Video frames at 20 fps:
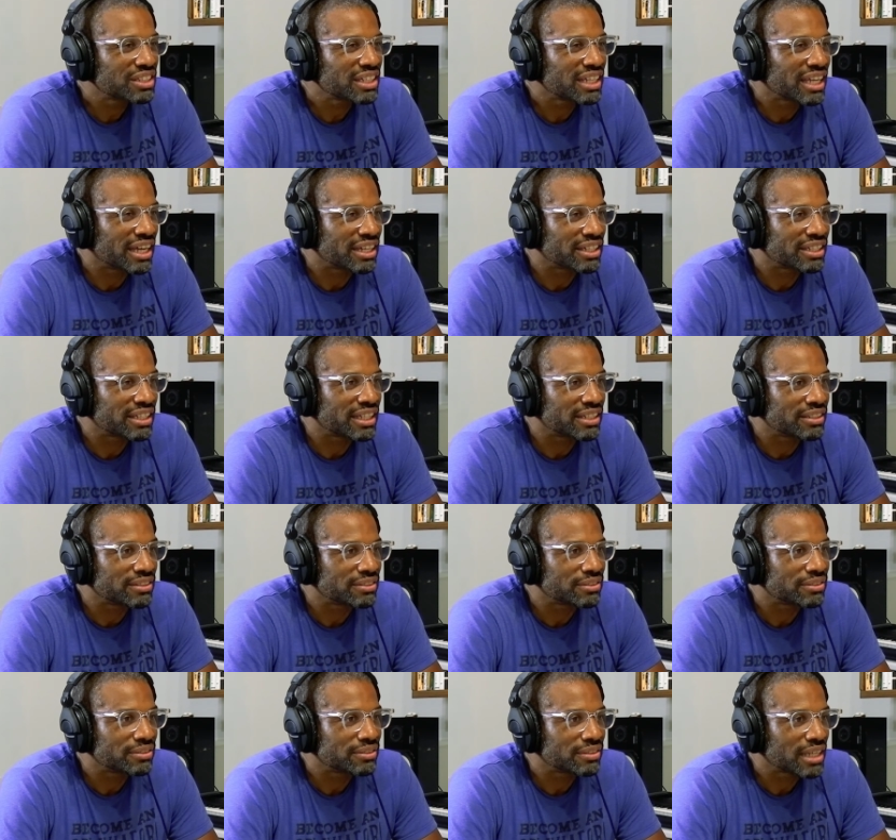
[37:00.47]
should get a
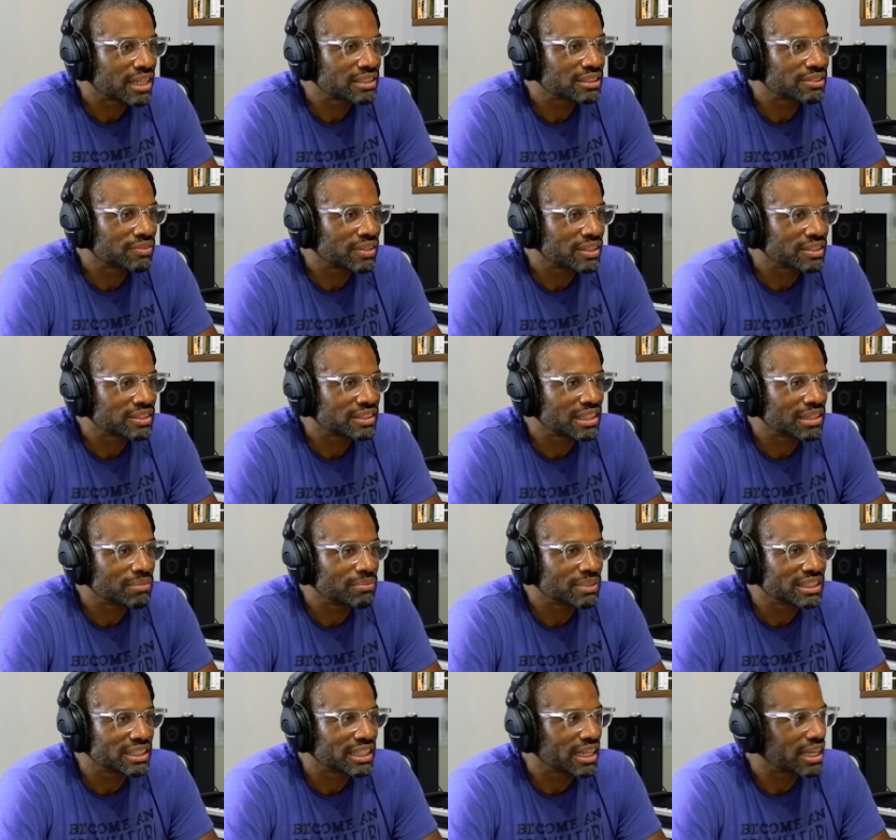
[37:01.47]
Kindle. Asa keeps telling
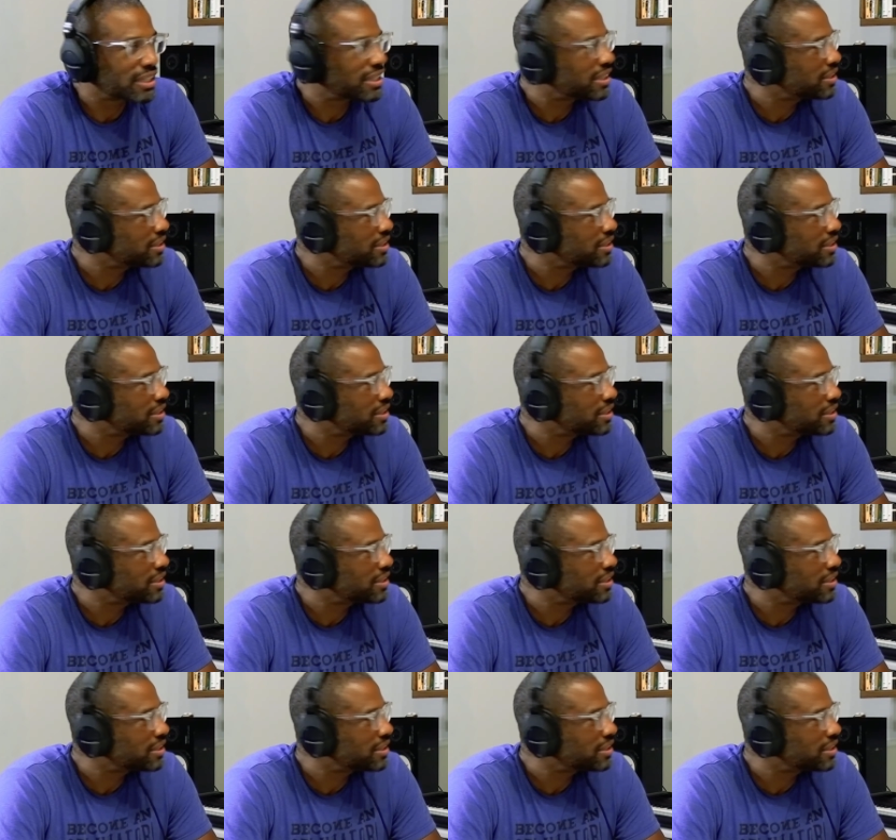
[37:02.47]
me to get a